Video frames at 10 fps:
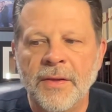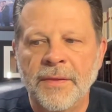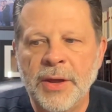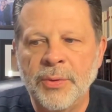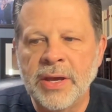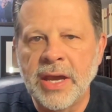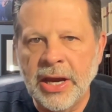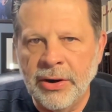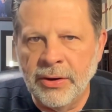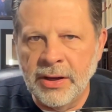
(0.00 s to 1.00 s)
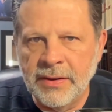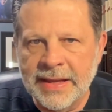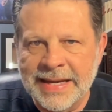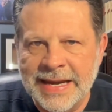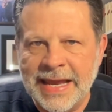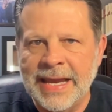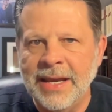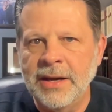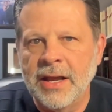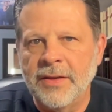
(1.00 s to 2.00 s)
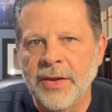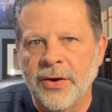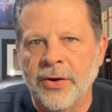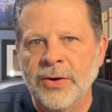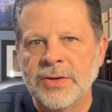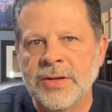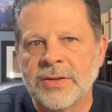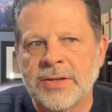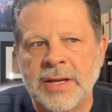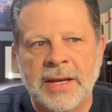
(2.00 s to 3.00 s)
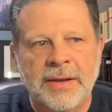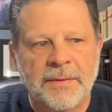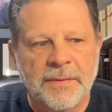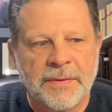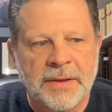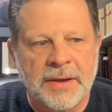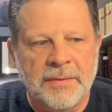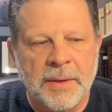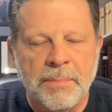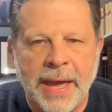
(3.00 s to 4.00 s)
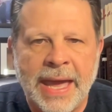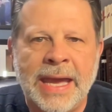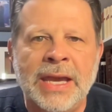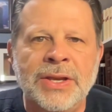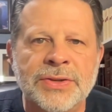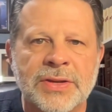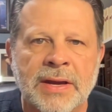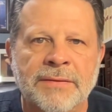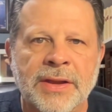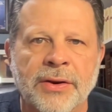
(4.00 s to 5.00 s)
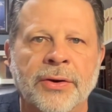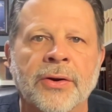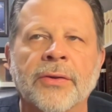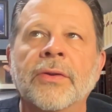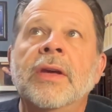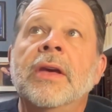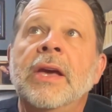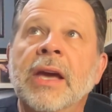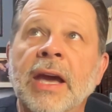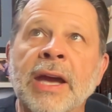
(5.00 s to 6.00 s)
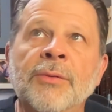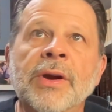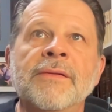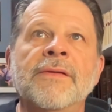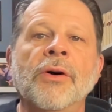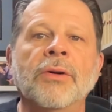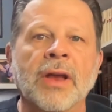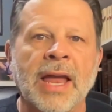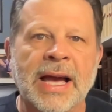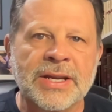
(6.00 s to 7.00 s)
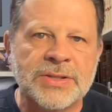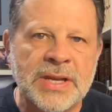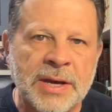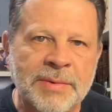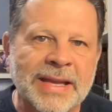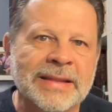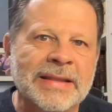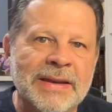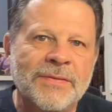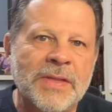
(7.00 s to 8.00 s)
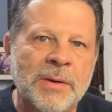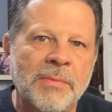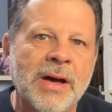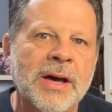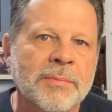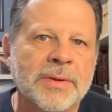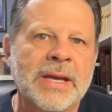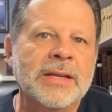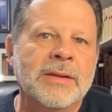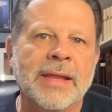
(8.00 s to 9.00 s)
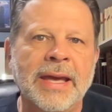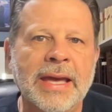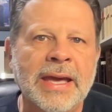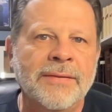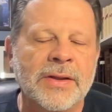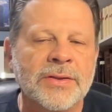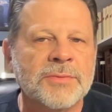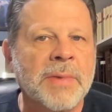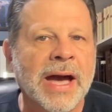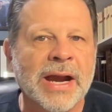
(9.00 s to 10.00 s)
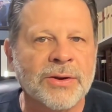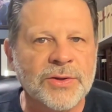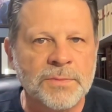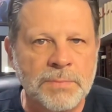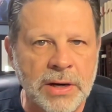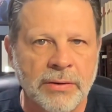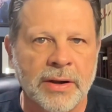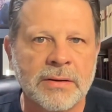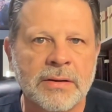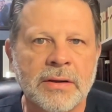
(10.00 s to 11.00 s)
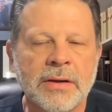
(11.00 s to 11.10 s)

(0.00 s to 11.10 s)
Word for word: that we carry the need, the urgency, the, the pains of the earth, and we vocalize them and lift them up into the heavens by our spirit,